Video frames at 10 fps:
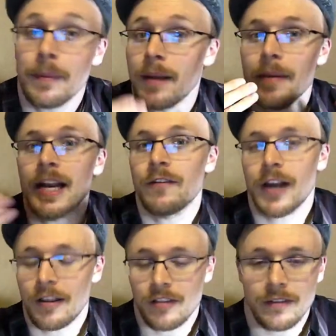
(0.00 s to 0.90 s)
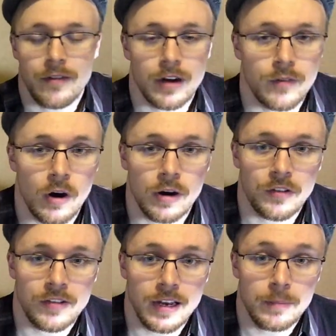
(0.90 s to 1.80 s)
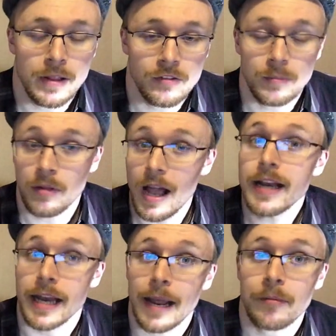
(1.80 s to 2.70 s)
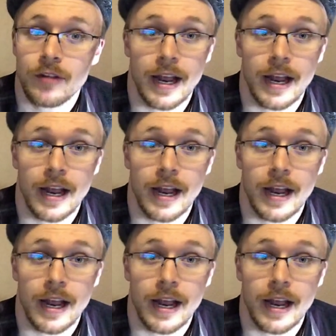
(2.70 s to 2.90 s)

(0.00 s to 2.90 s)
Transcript: But in many other cases, I've covered other artists that have been supplied names.